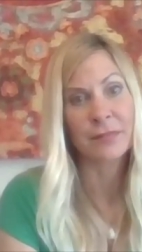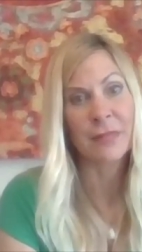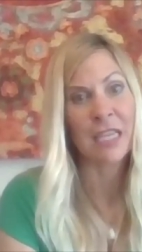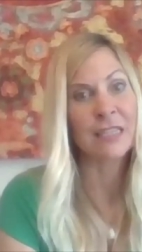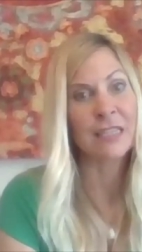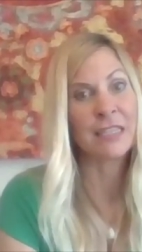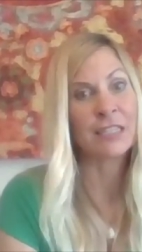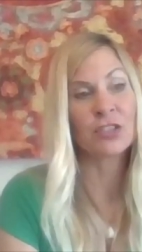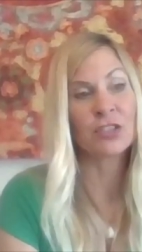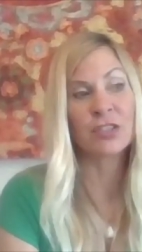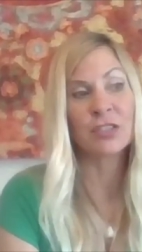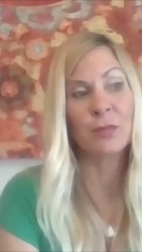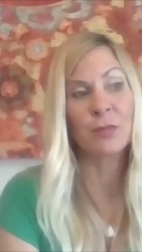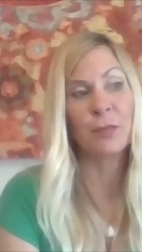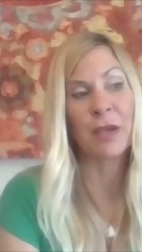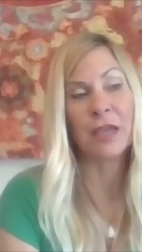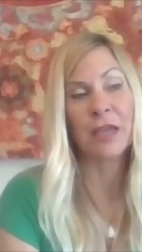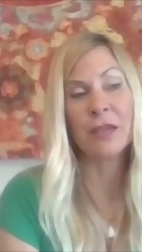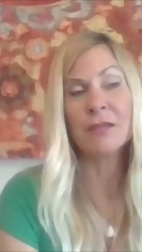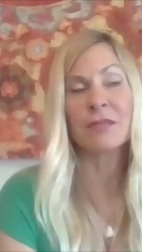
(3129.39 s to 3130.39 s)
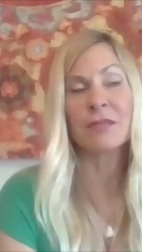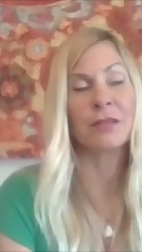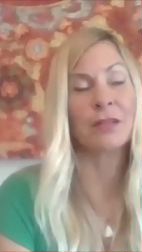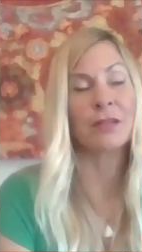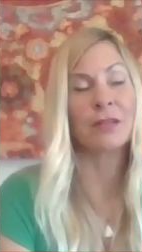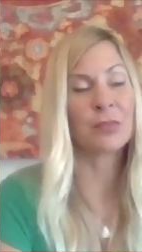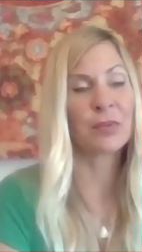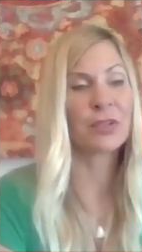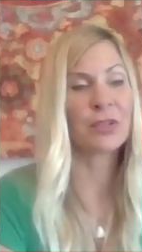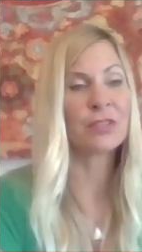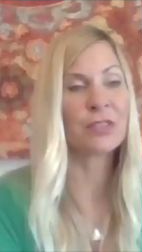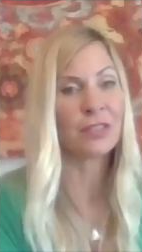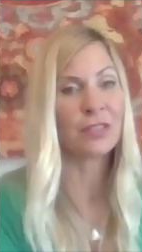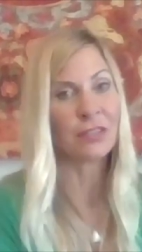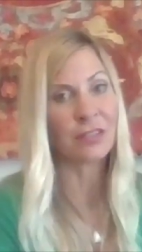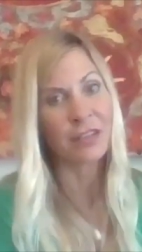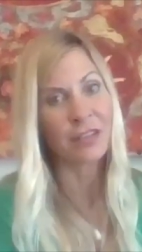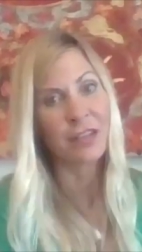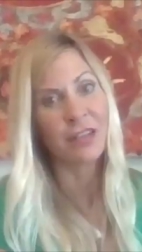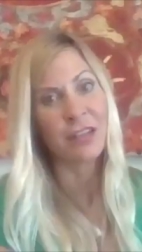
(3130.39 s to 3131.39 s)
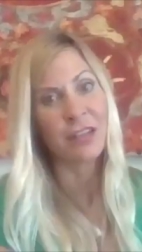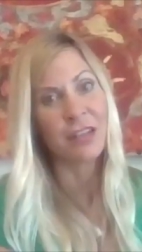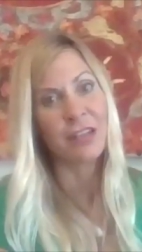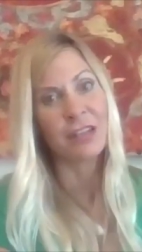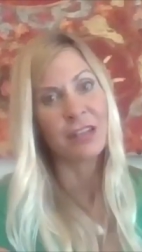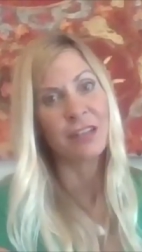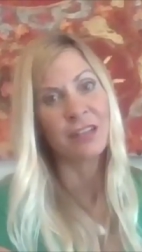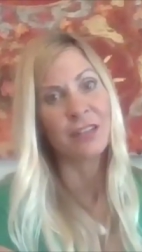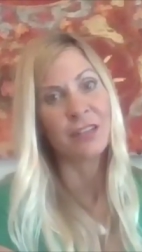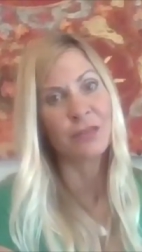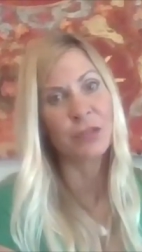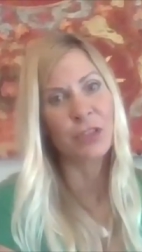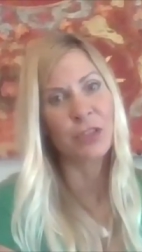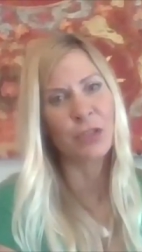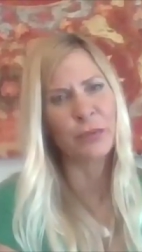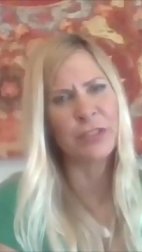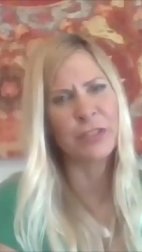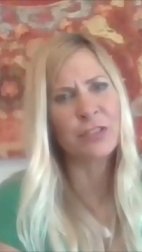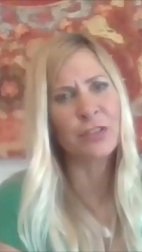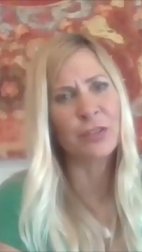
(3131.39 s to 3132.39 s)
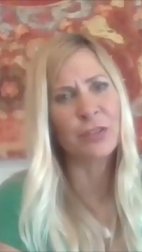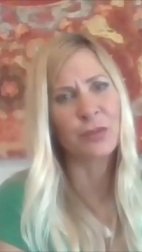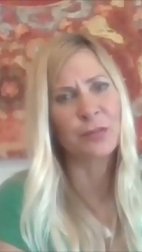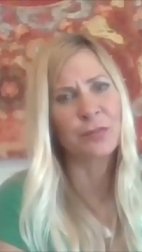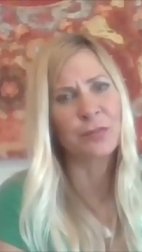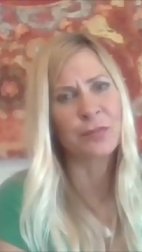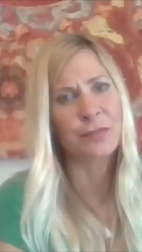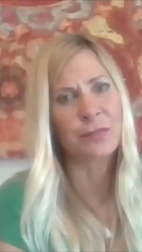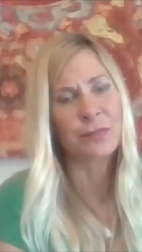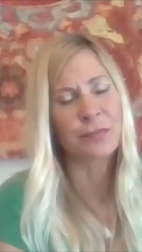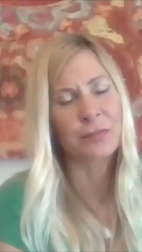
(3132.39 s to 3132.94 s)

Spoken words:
And it just depends on the person, what they're into.